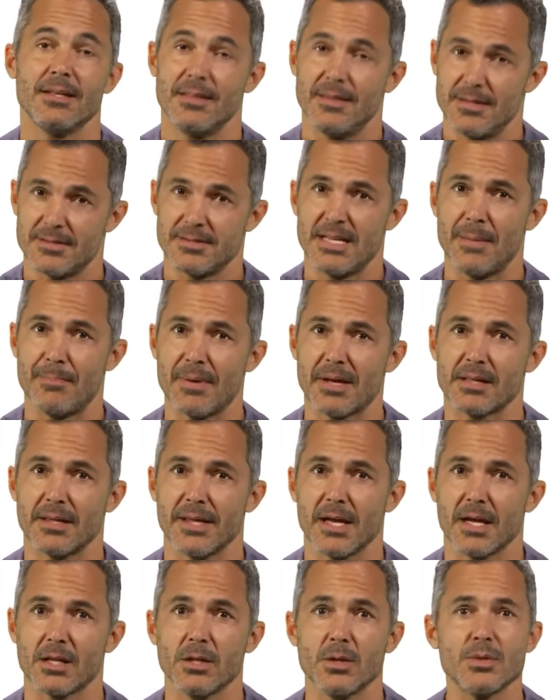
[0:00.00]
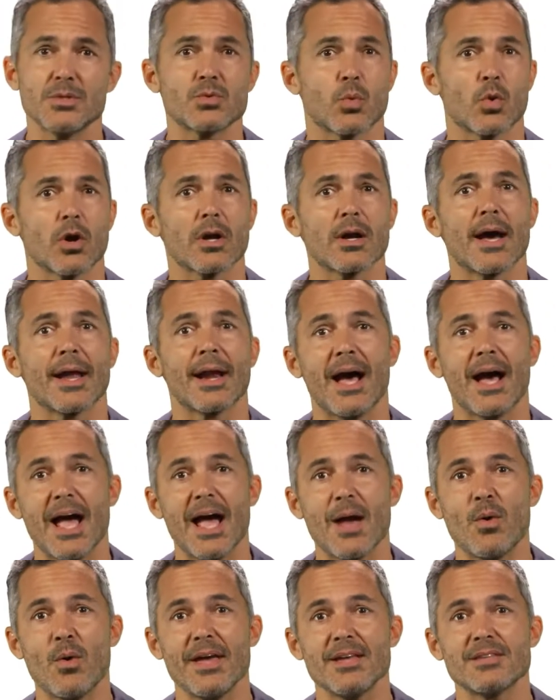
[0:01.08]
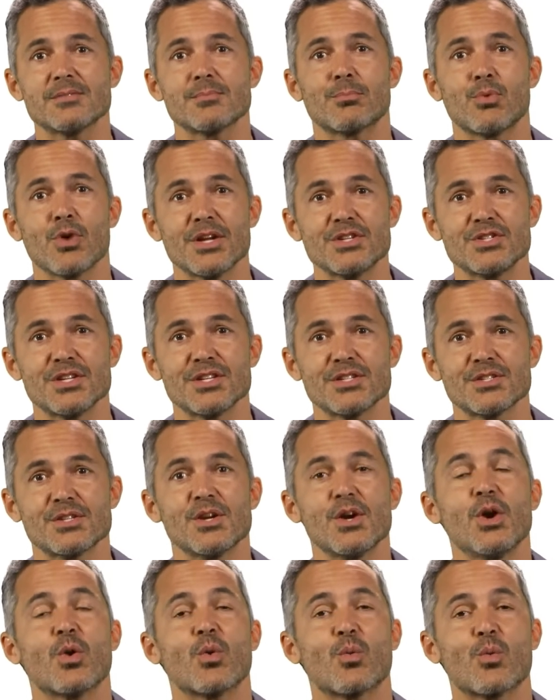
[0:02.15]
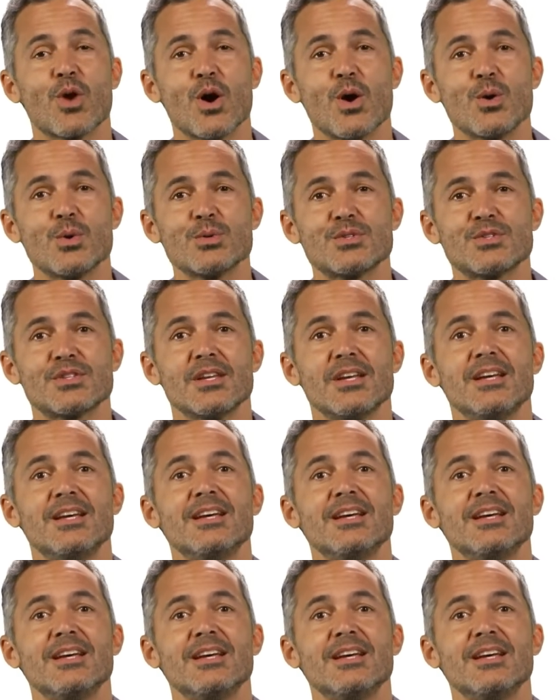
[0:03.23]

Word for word: This typically includes work on highways, bridges, roads,